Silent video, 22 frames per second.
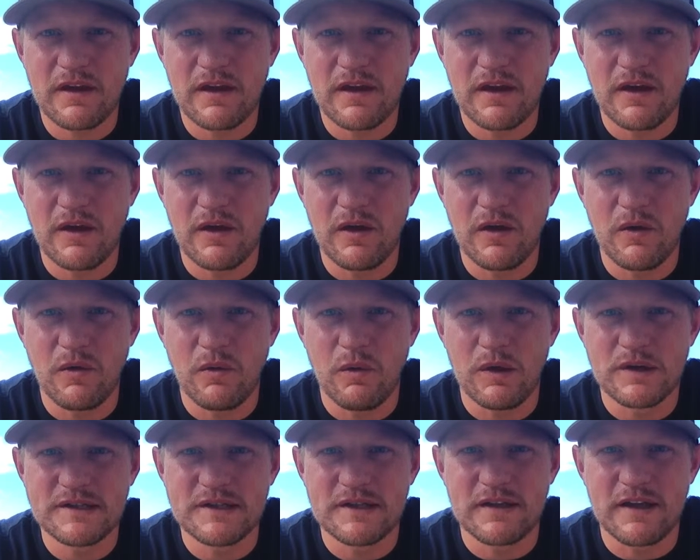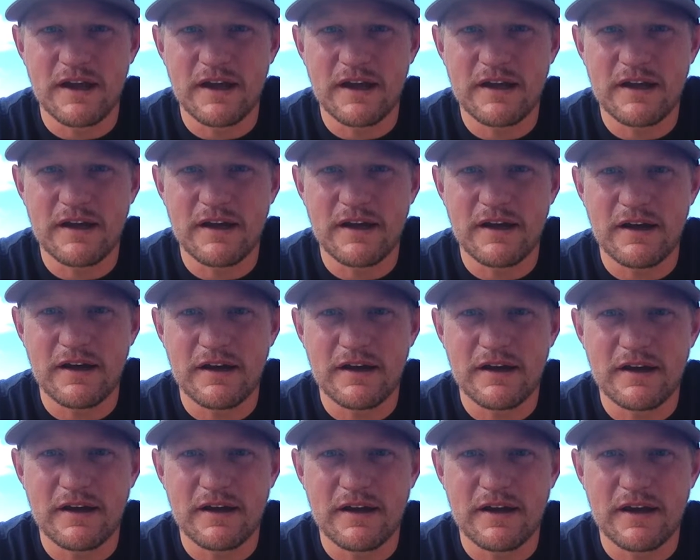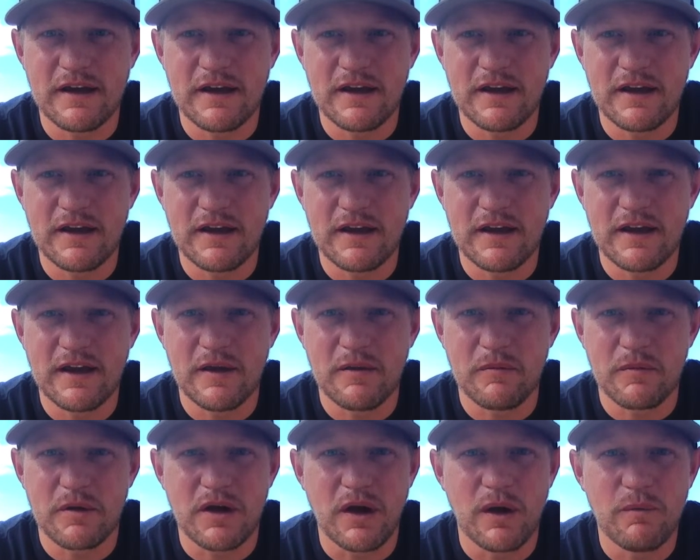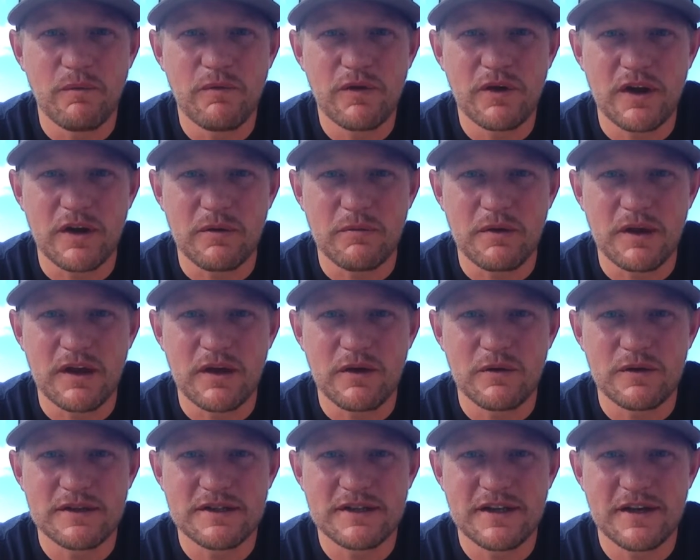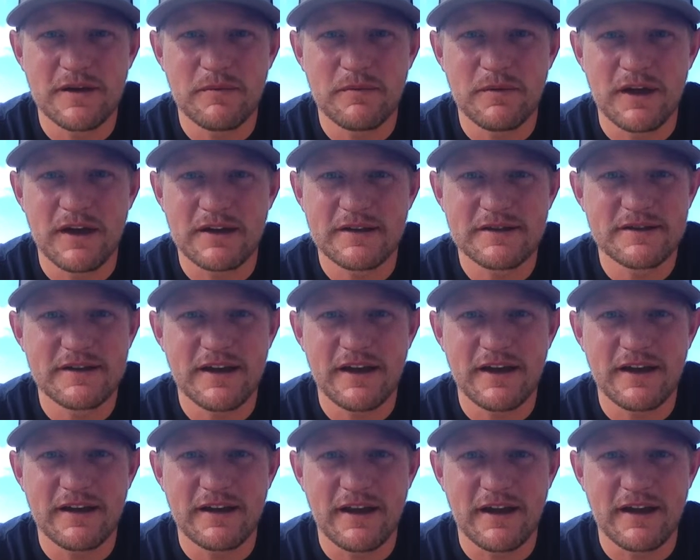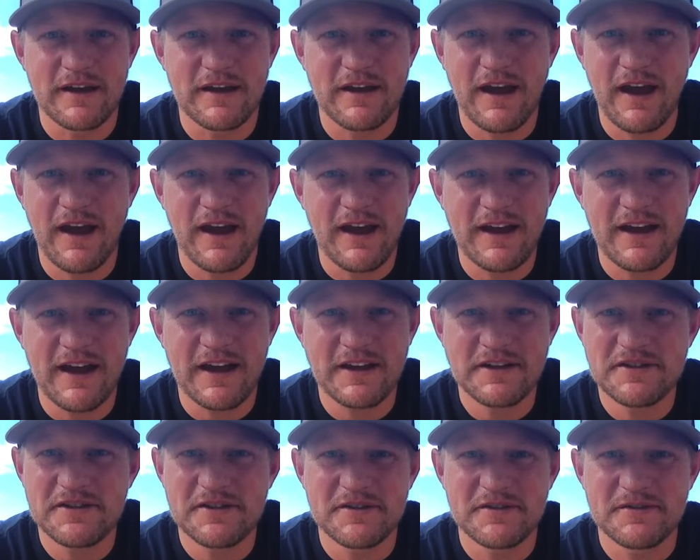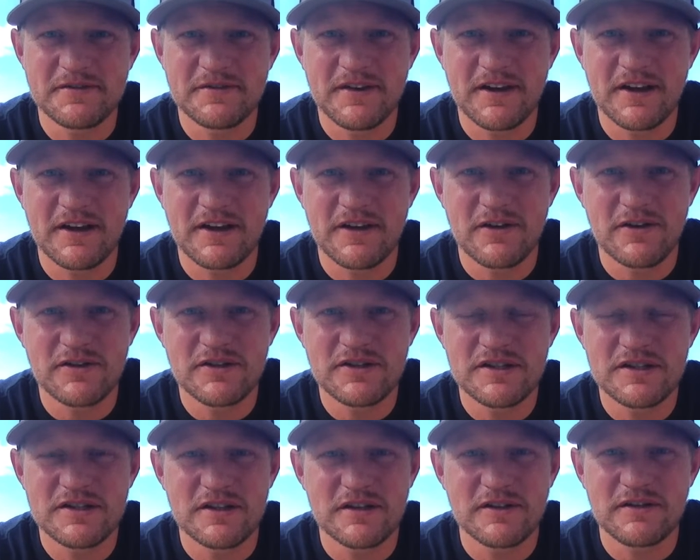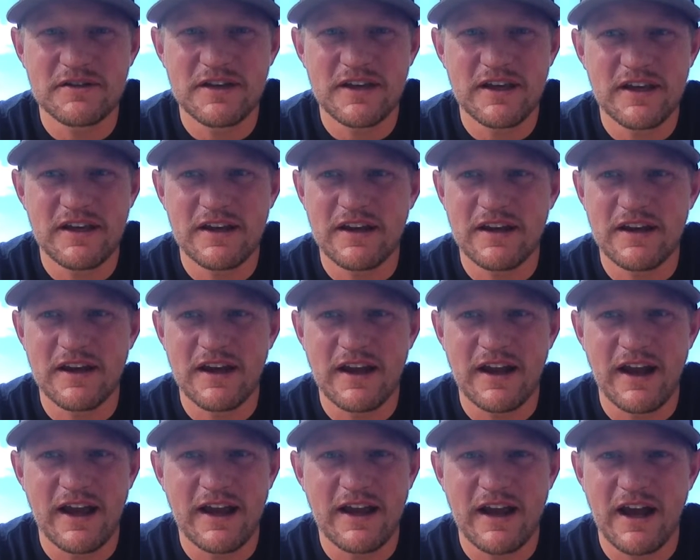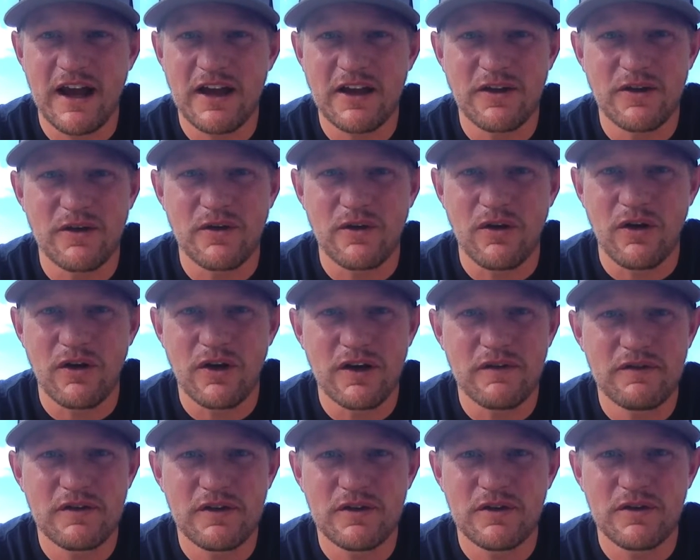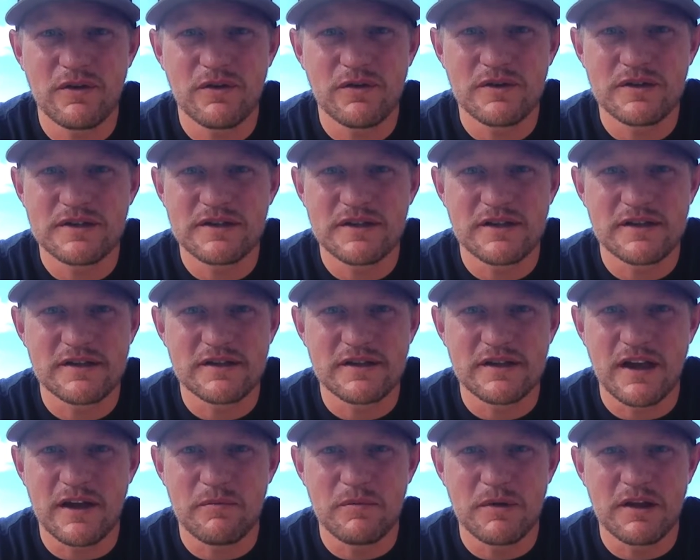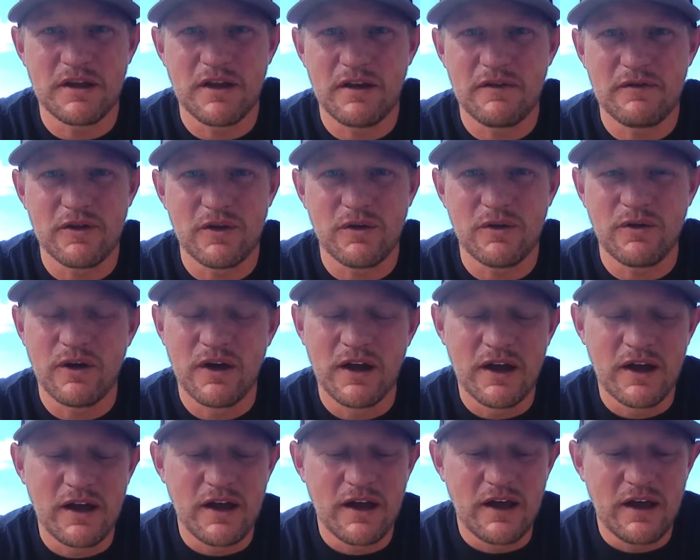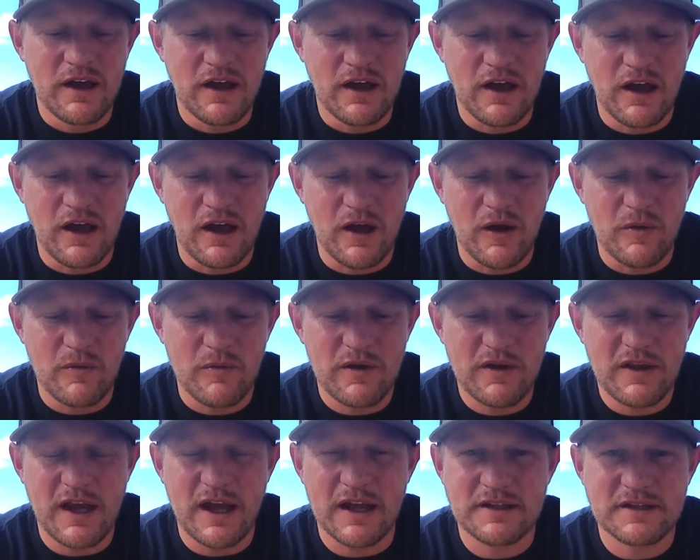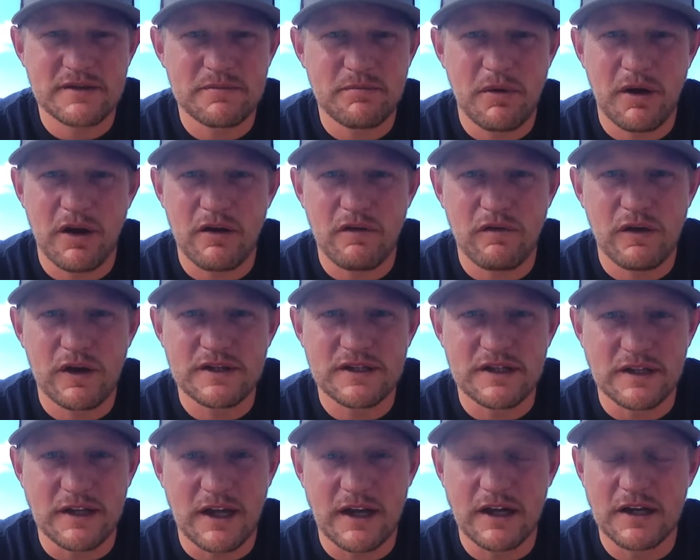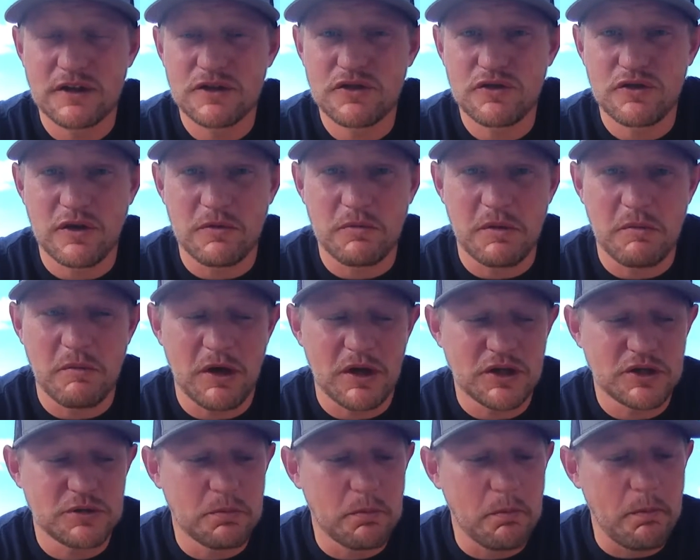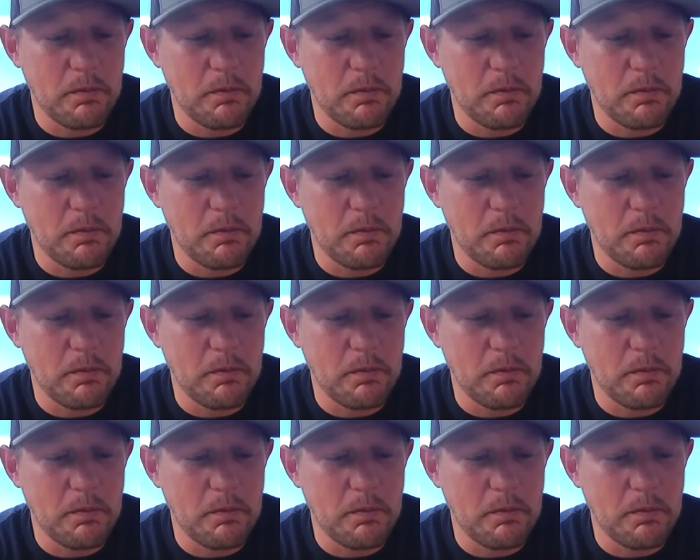it wasn't like him comforting me. It was him like saying like, yeah, I got you. Like, you're just a little kid and I got you. And all you have to do is let me love you. And that's paraphrasing that extremely much.